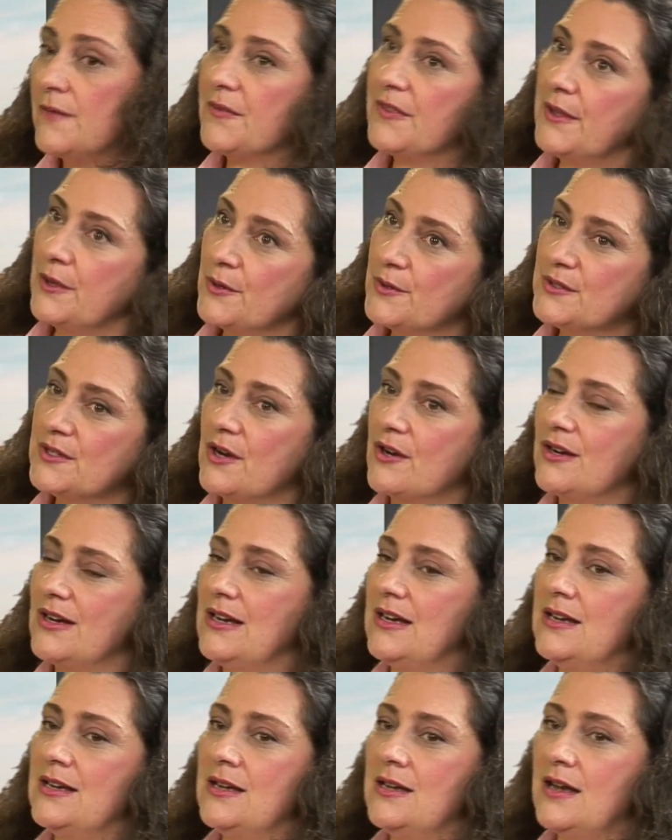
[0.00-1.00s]
Those are
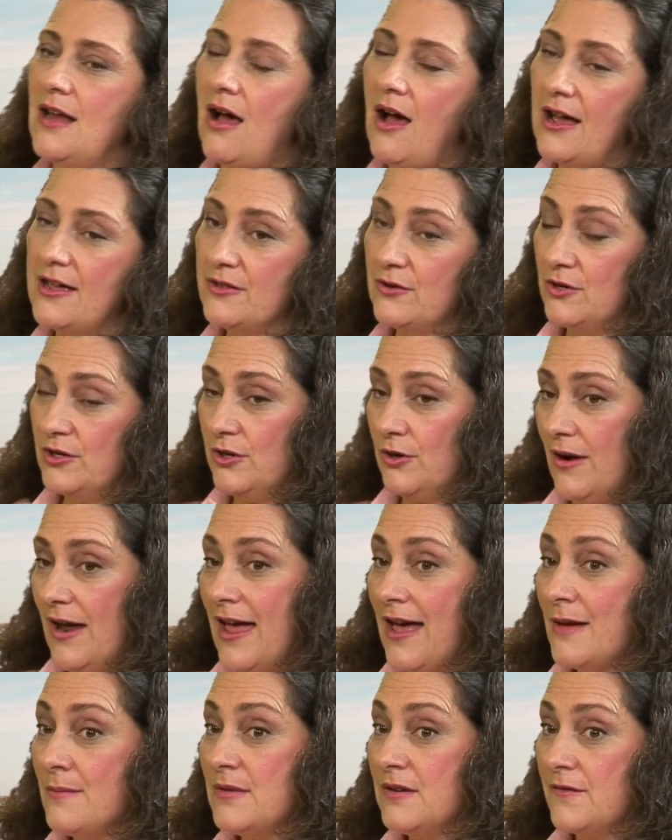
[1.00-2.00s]
in either your
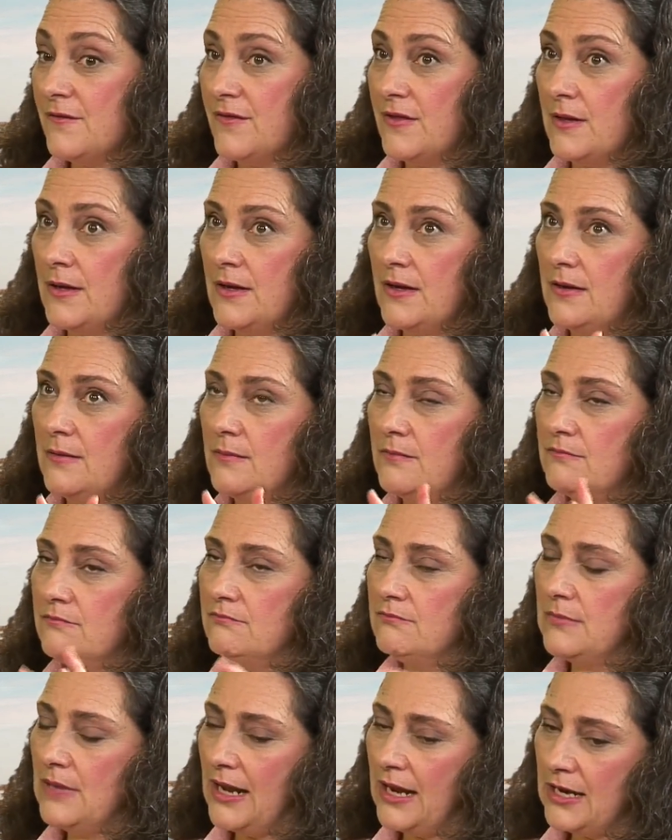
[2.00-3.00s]
M if the
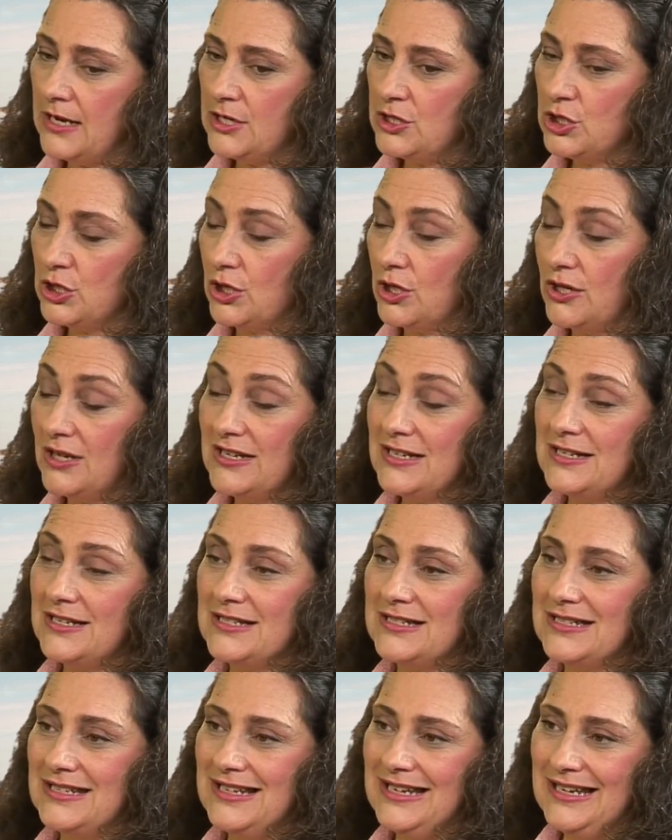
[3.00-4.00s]
manager
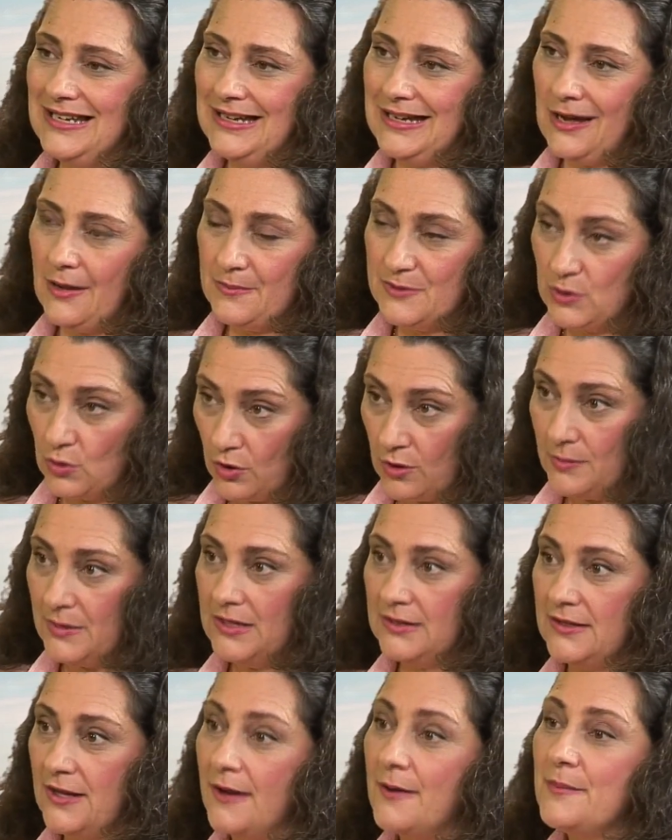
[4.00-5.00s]
is
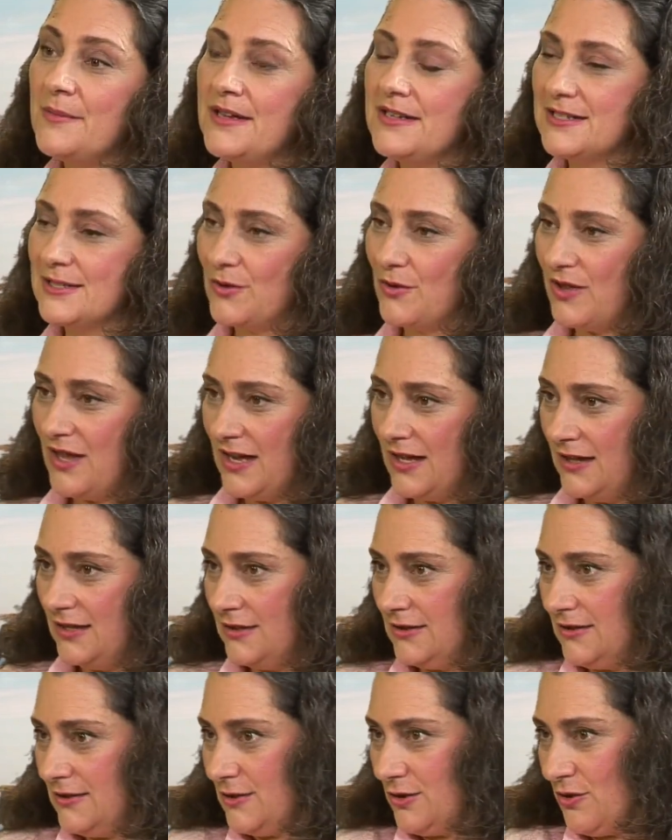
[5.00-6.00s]
absorbing them, and so they
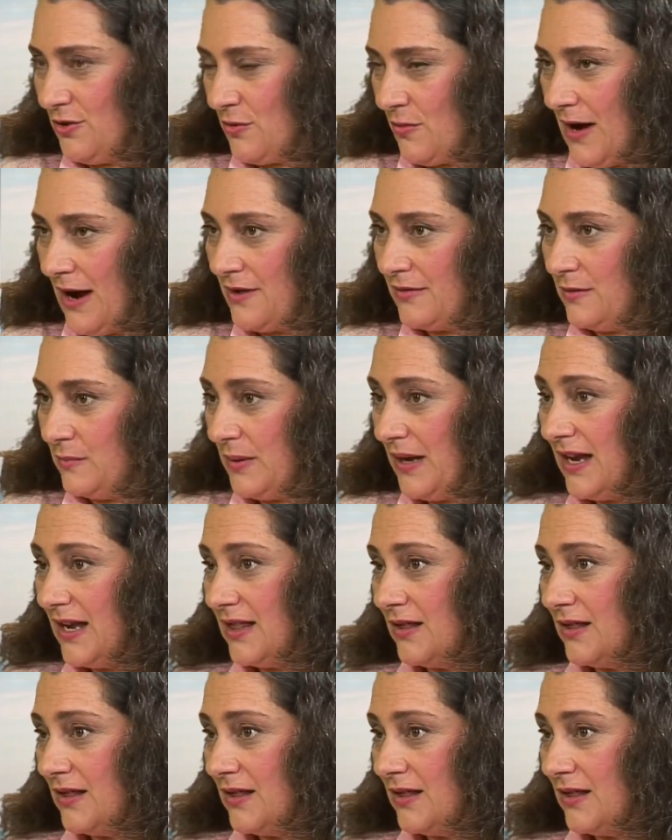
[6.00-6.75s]
turn around and pay